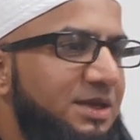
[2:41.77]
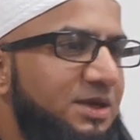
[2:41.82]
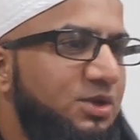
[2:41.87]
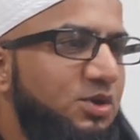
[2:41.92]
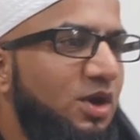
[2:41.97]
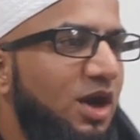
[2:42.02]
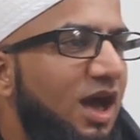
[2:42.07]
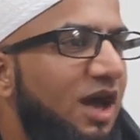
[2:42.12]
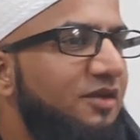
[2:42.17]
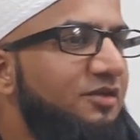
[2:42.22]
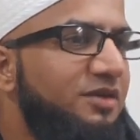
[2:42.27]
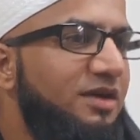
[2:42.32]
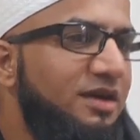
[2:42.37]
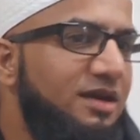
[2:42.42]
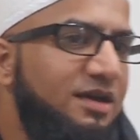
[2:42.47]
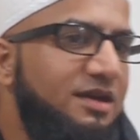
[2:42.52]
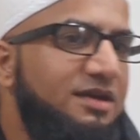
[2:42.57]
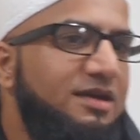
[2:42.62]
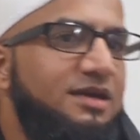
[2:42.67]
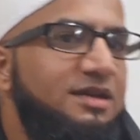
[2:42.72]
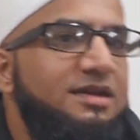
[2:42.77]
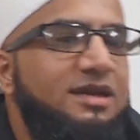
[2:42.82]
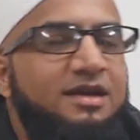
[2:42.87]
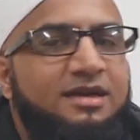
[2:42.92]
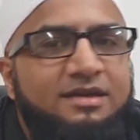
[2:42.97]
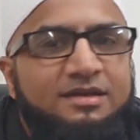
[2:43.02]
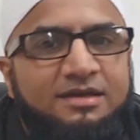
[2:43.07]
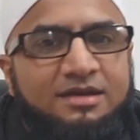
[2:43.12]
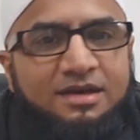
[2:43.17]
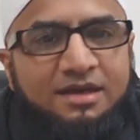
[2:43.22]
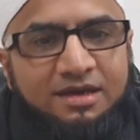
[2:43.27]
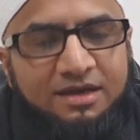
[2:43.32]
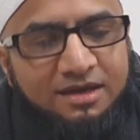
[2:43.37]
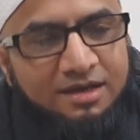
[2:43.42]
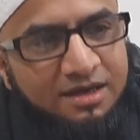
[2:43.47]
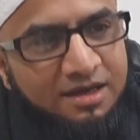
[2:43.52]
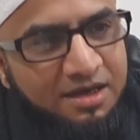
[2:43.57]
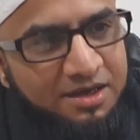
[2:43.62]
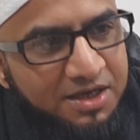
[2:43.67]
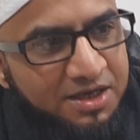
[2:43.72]
You have
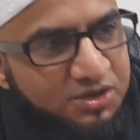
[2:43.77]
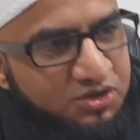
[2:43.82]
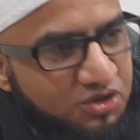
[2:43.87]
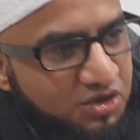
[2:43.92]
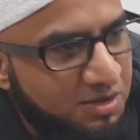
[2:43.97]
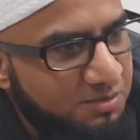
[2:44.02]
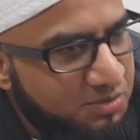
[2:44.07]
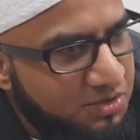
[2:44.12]
an extreme